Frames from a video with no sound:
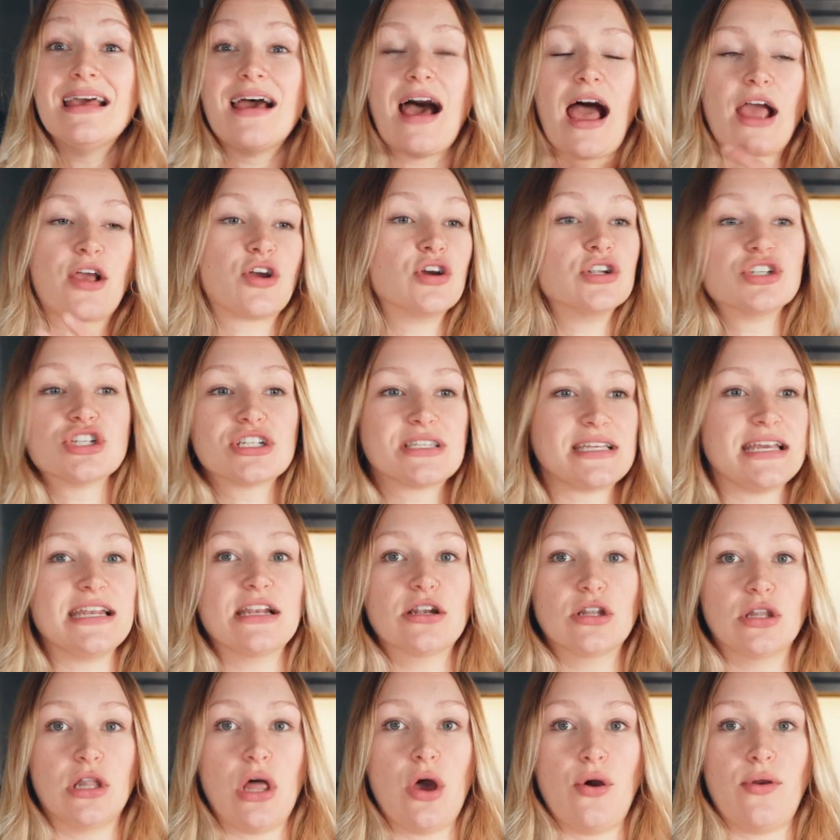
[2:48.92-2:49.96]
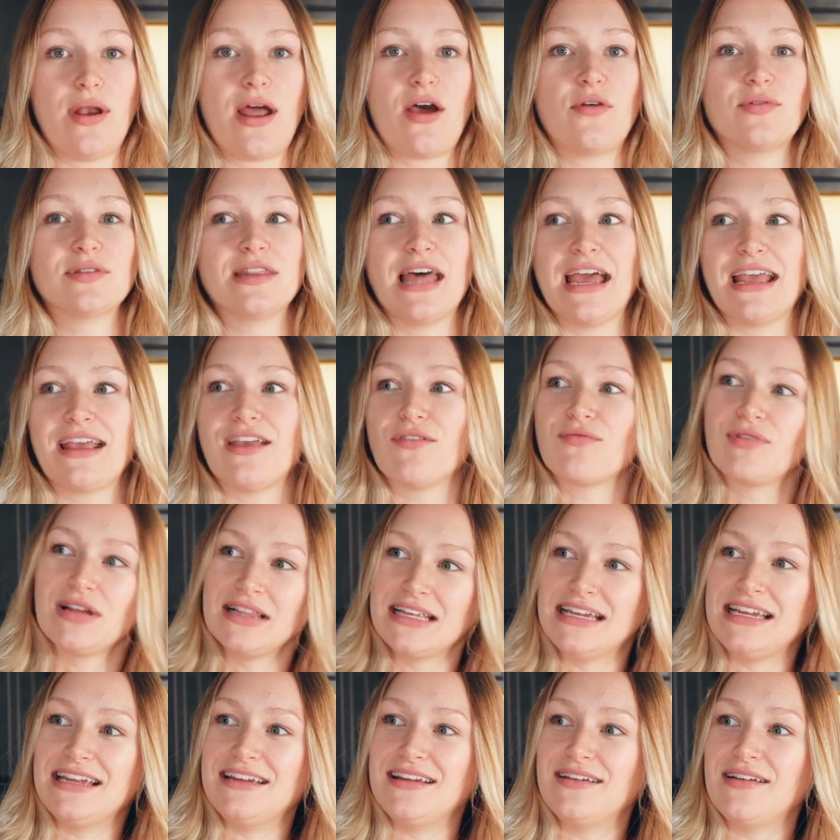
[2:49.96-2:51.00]
I couldn't just eat it alone. I would like
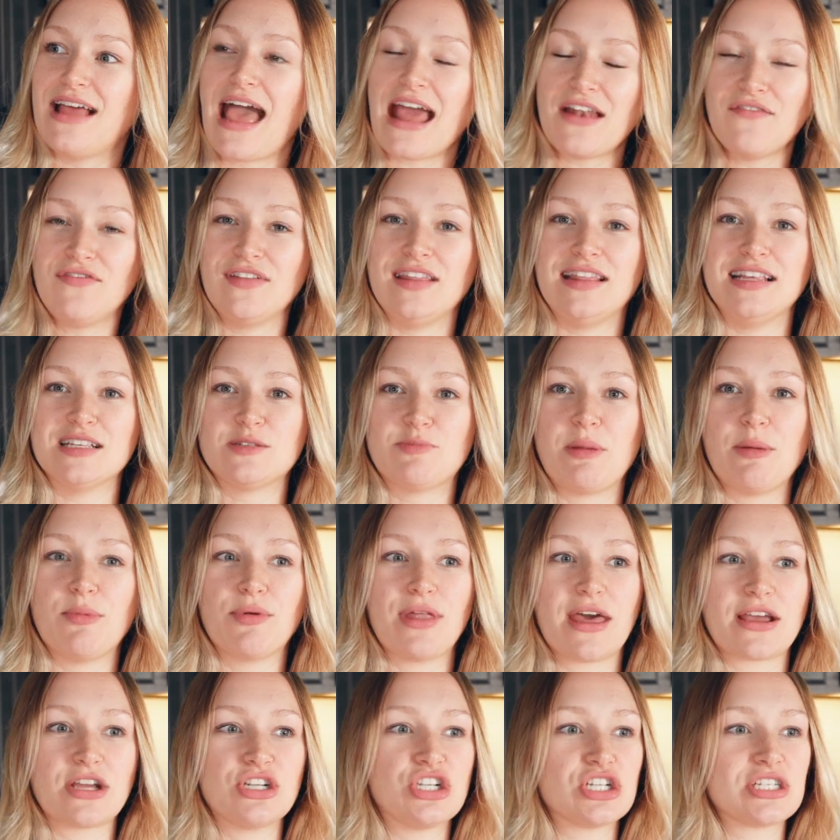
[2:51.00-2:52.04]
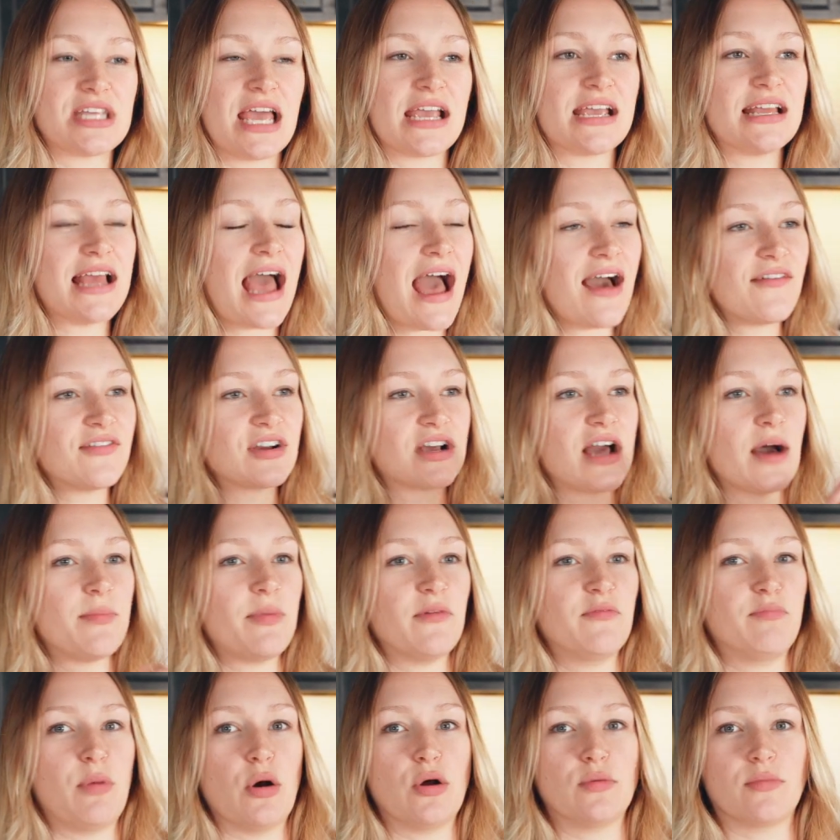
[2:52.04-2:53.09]
really envy these people that could just like have a cup
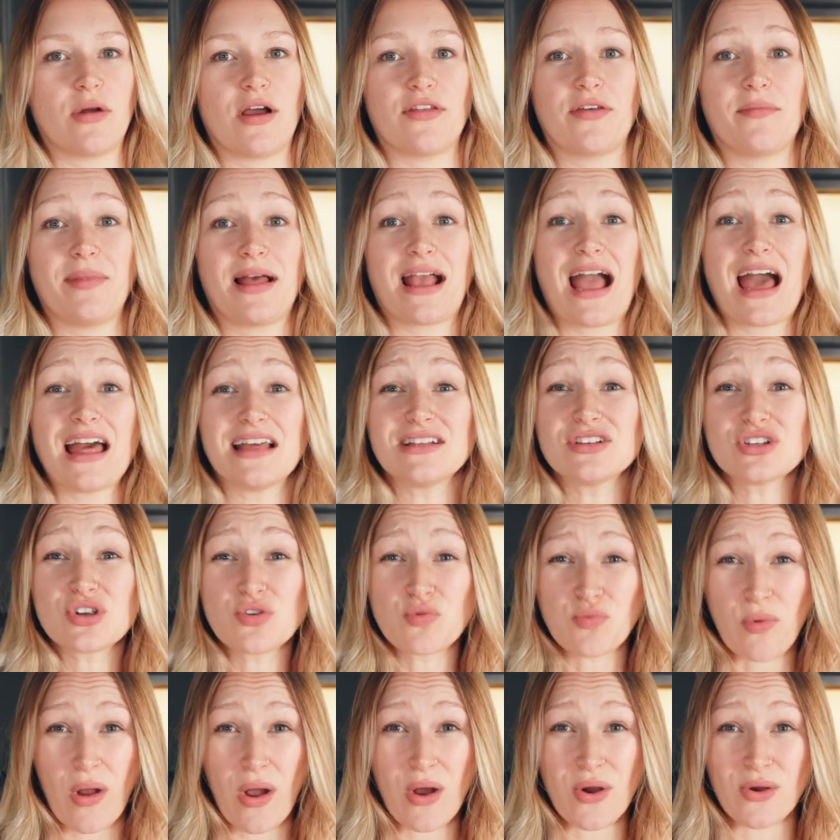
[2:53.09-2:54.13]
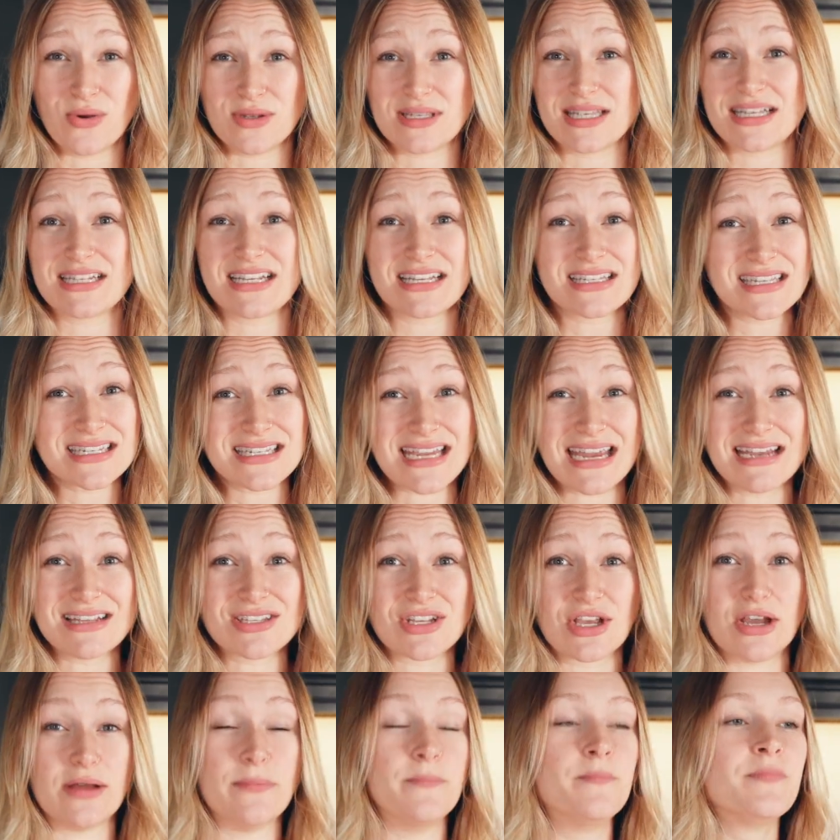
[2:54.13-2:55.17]
of bone broth. I'm like, that's gross. It doesn't taste
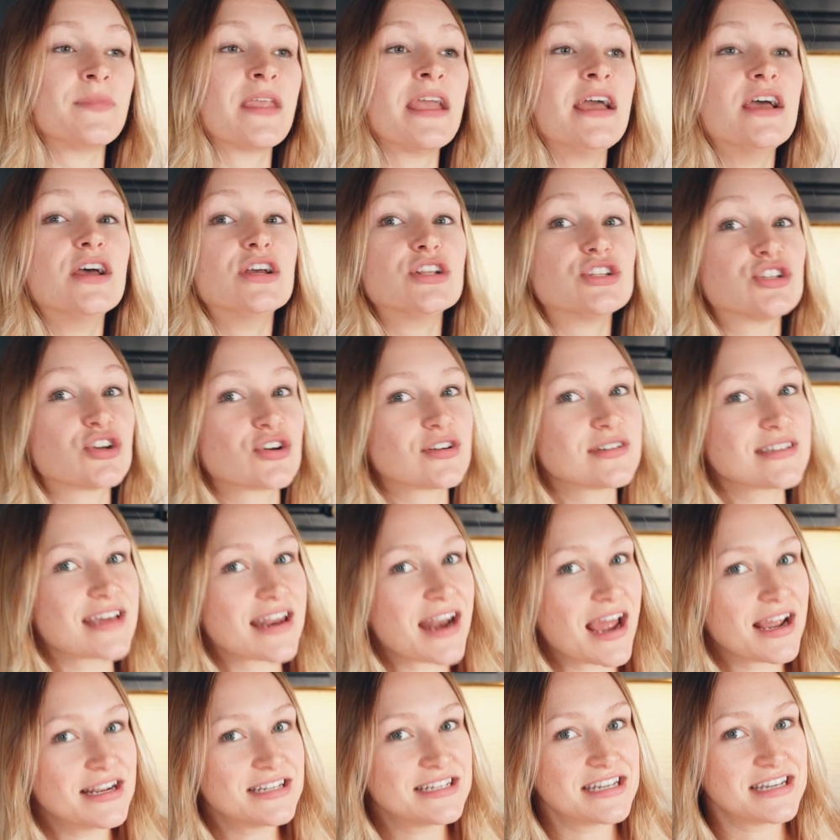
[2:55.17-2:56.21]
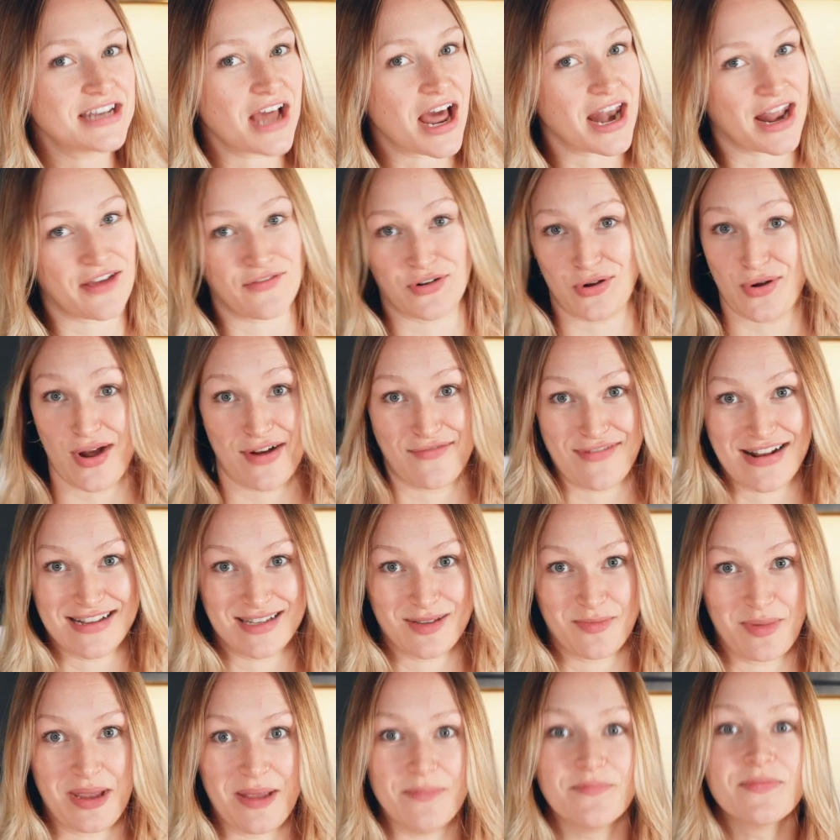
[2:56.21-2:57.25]
good. Turns out I did not have a great
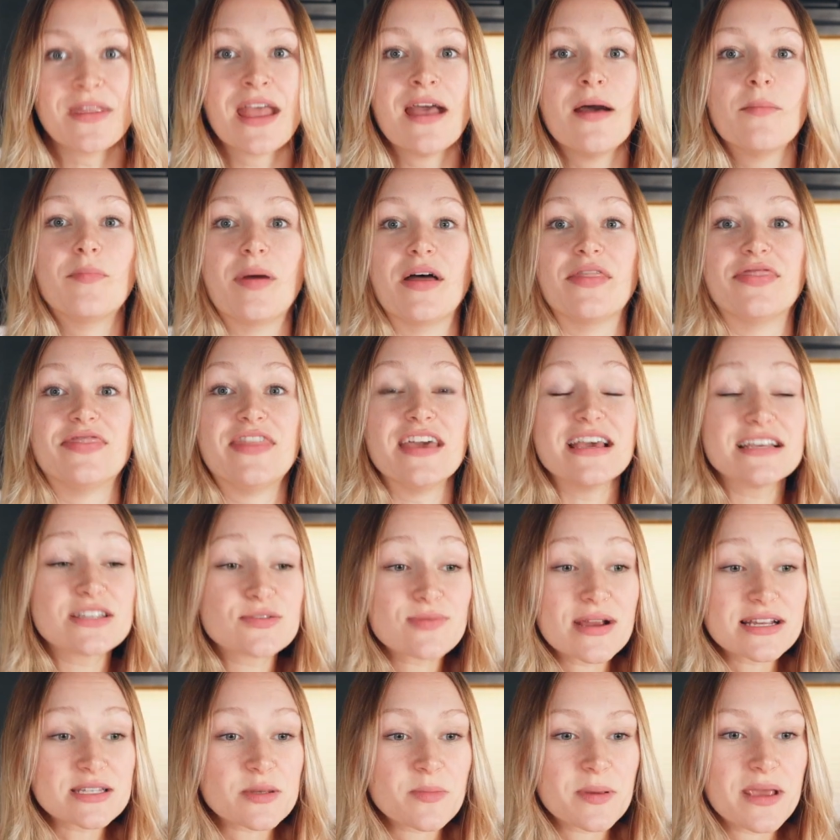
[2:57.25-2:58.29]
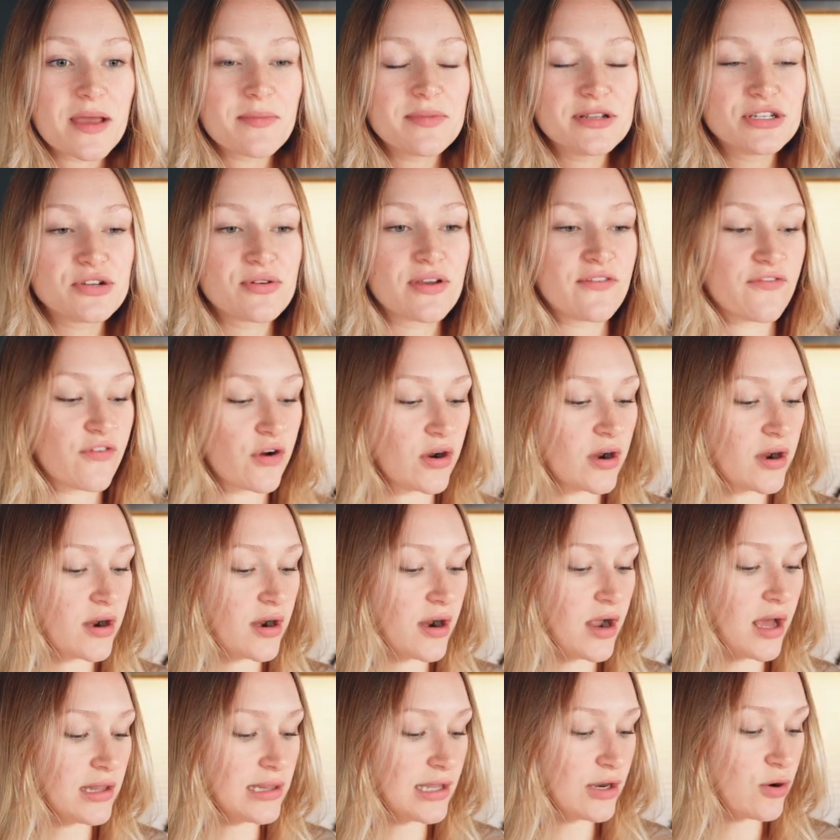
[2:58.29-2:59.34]
recipe. But this recipe I've been doing for
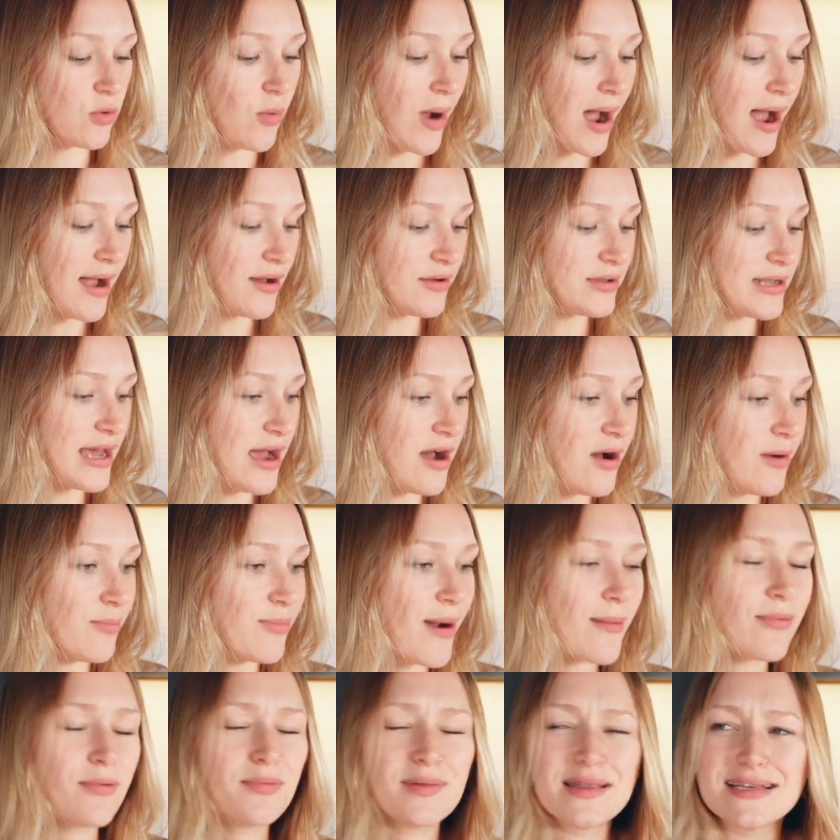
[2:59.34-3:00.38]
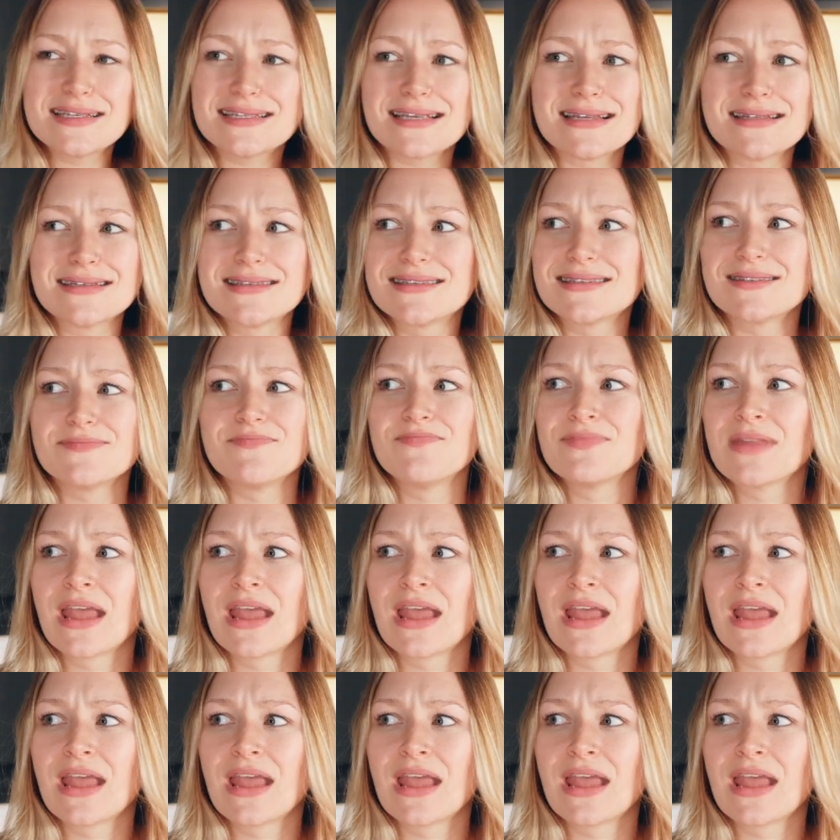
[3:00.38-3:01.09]
a little while now, probably since